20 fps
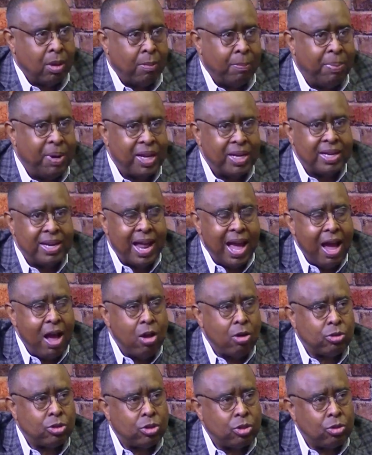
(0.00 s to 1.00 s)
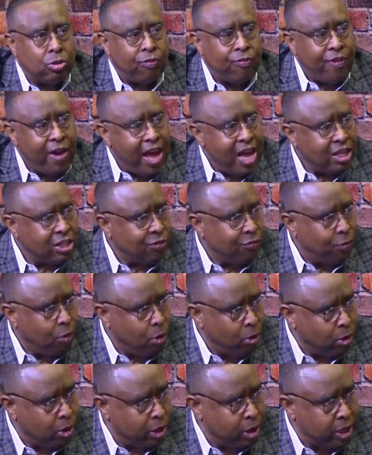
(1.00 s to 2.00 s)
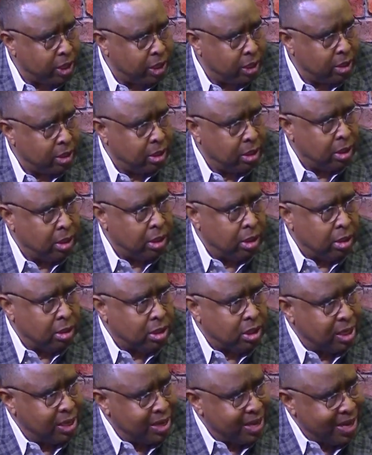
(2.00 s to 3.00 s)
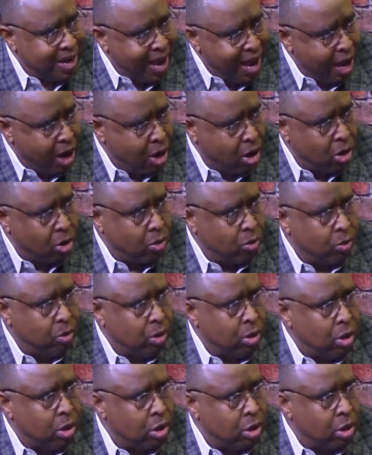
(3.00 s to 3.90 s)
But now, to fast forward it to now,